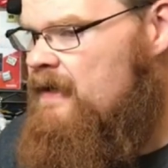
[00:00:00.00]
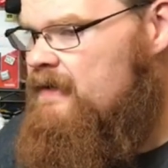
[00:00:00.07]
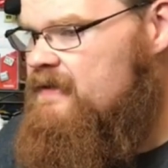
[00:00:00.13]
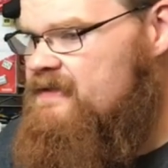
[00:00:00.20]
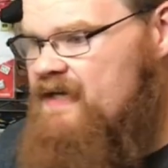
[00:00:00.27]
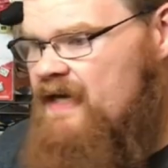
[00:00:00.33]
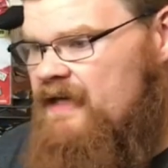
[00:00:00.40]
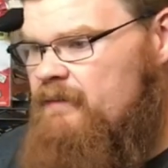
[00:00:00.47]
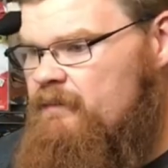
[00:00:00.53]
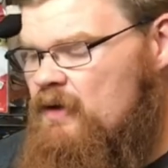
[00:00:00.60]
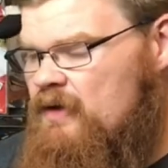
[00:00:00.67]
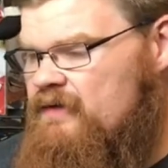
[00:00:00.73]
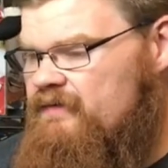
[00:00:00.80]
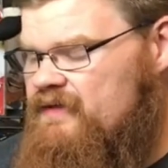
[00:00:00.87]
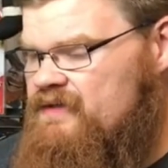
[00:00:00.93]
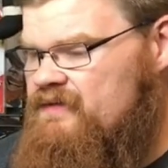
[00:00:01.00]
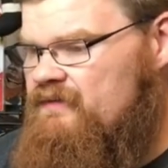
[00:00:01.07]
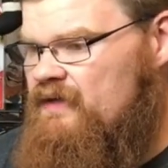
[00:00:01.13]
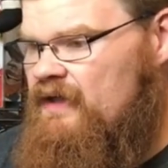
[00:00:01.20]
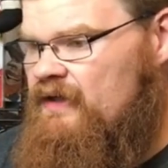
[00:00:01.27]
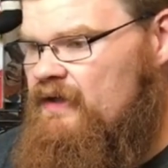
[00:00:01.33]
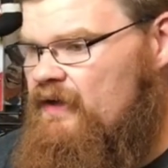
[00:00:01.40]
the second part of this
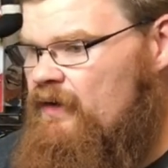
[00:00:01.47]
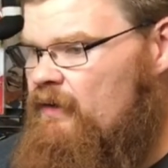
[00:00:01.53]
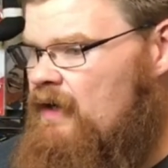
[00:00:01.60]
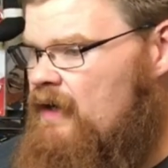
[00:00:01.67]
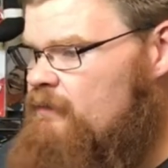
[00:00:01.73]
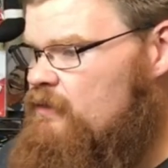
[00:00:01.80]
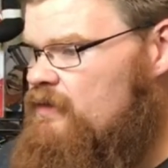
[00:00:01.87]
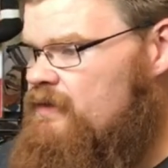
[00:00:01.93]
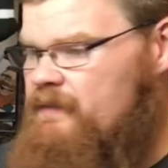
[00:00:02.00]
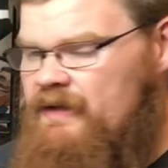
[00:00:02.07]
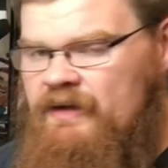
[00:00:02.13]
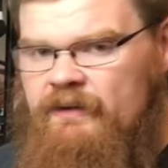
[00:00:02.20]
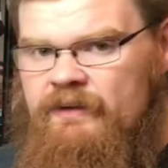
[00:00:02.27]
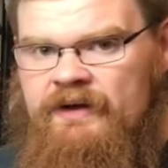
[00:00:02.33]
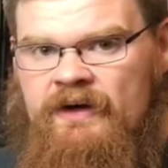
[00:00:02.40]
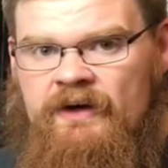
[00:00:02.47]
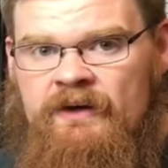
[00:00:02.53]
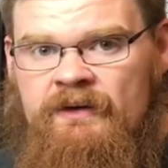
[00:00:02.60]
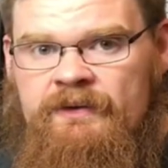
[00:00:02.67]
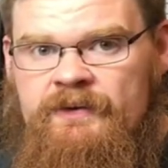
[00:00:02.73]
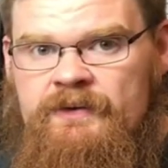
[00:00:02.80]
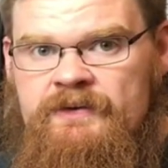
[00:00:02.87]
video, I'm going to be going
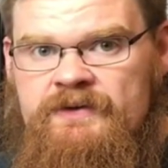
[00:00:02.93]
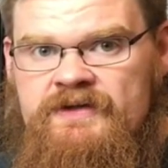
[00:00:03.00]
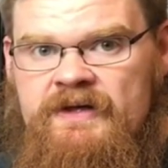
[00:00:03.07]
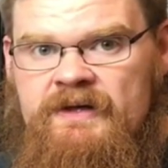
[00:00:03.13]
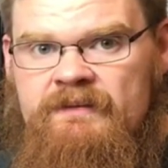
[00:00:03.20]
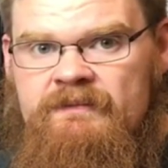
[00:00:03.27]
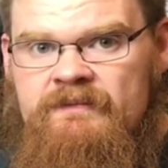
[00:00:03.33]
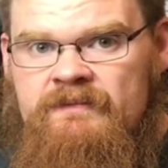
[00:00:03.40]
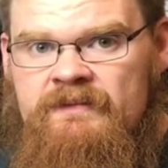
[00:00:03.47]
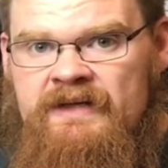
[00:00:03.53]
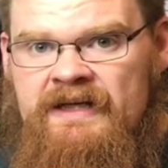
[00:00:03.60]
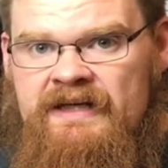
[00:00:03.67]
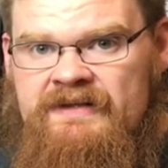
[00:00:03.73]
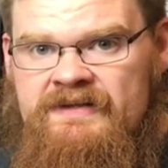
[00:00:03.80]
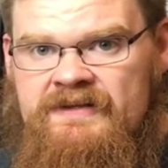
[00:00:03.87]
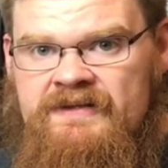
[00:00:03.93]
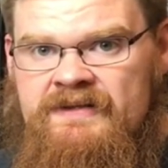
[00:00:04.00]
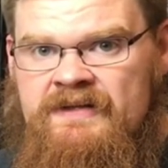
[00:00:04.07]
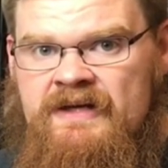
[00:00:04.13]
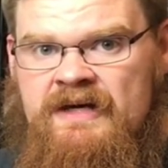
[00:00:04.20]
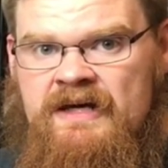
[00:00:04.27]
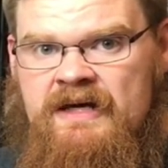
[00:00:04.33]
through some
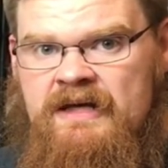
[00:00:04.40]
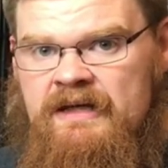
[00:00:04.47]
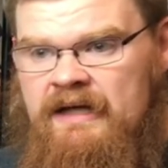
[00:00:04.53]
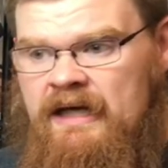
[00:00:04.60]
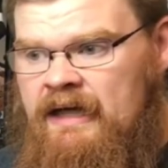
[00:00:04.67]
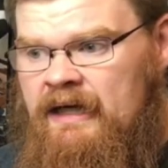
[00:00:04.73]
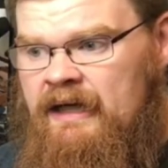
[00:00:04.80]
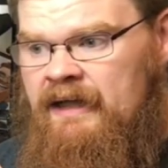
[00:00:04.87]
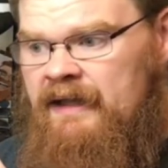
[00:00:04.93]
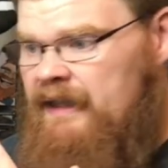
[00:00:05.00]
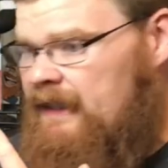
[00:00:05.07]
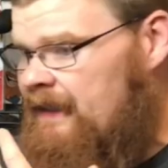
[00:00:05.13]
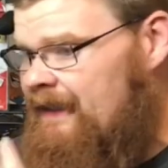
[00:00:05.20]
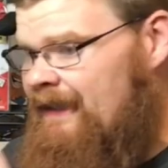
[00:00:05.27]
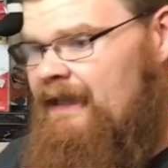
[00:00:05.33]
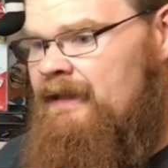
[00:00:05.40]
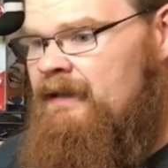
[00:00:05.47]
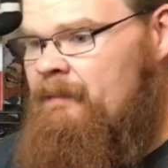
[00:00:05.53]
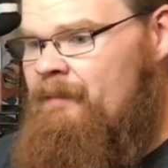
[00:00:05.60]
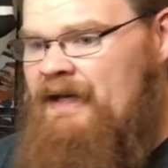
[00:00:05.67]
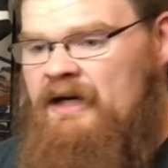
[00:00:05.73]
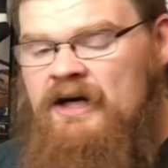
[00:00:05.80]
disks. I
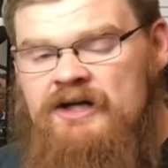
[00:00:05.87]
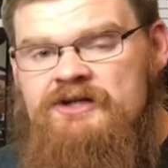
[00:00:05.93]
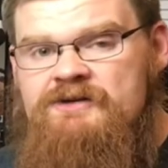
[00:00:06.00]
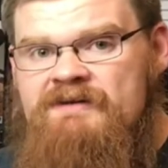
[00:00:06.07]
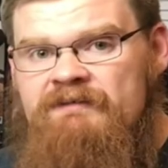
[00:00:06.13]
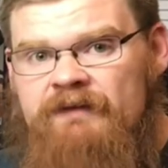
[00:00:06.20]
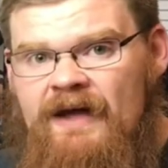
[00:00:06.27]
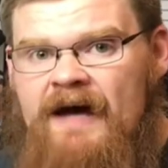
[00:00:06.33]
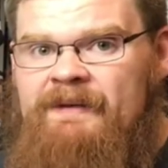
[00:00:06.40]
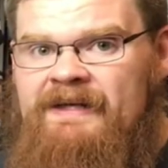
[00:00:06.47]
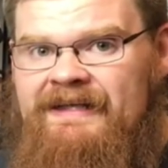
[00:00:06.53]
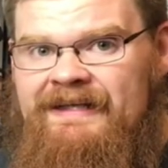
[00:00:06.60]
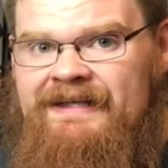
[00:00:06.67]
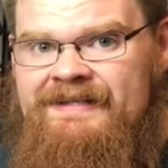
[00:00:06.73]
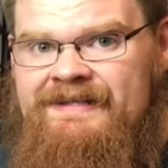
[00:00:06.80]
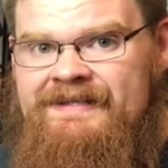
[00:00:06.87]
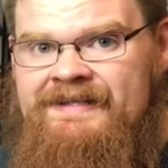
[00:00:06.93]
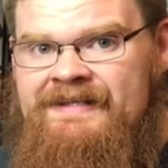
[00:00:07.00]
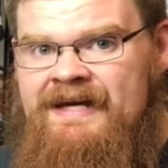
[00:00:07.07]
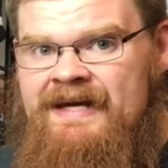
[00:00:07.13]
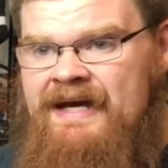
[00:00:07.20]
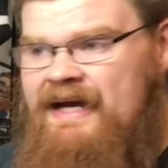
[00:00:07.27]
got about 100 floppy
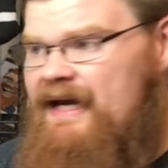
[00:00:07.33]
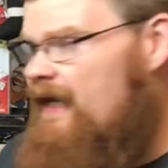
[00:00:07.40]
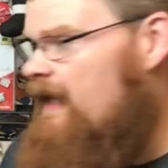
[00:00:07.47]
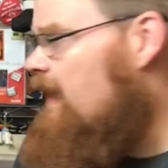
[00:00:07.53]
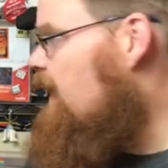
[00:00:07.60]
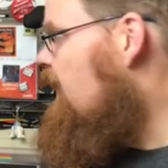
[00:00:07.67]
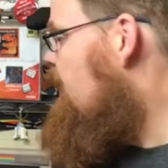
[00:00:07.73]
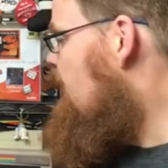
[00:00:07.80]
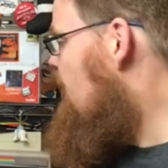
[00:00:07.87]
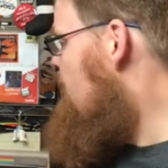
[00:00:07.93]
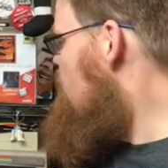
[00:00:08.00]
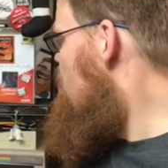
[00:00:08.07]
disks, and I'm